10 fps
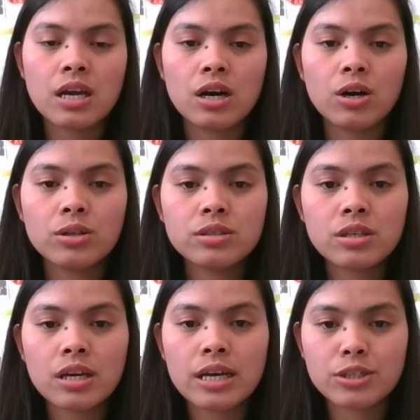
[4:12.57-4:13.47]
all the
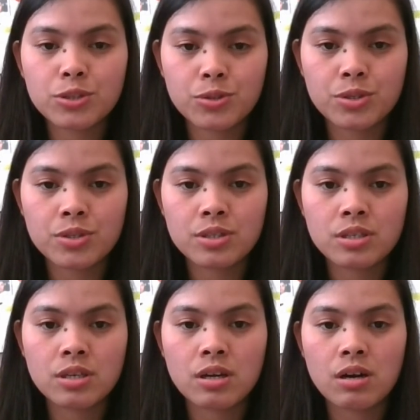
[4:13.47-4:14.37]
answers
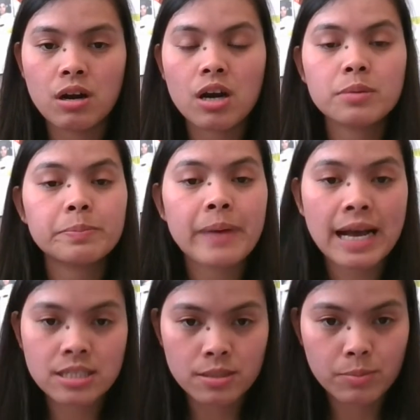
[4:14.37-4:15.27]
are
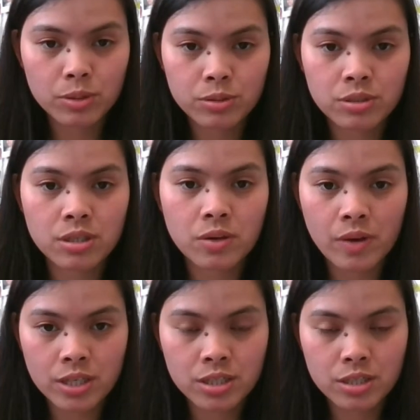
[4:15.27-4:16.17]
possible to the
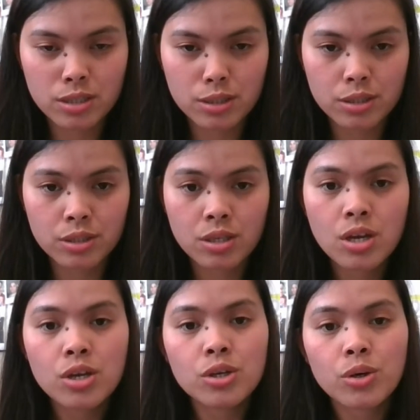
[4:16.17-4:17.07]
questions.
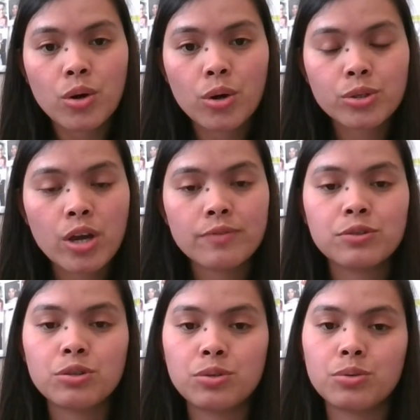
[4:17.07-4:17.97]
All you have
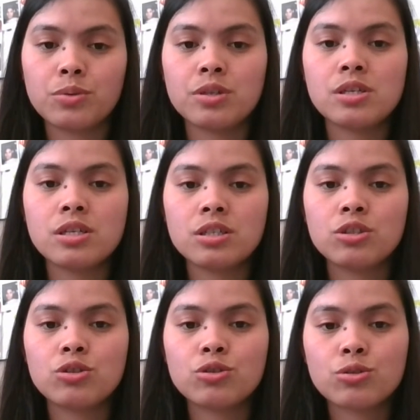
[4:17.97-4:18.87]
to do is
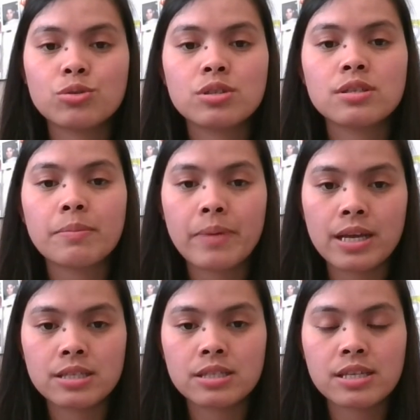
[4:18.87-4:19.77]
choose the
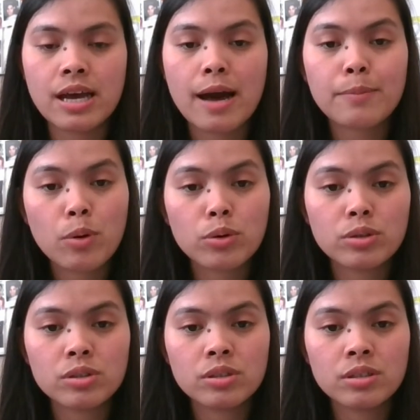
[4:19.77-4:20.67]
best among
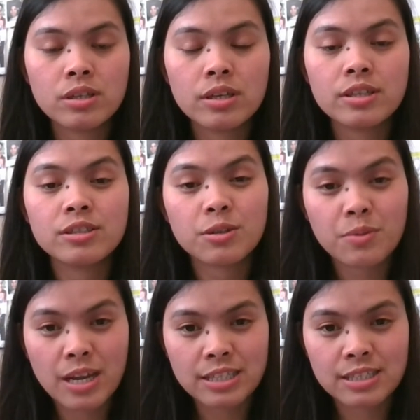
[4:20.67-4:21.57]
the
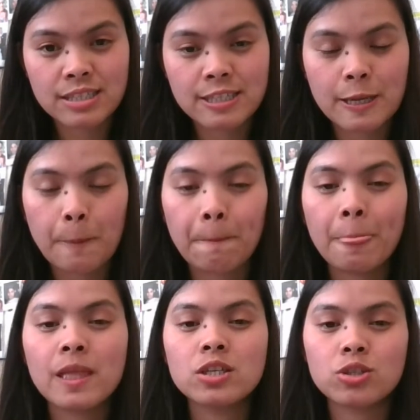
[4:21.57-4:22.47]
rest.
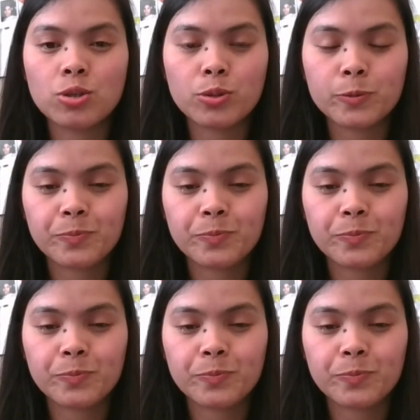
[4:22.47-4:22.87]
So,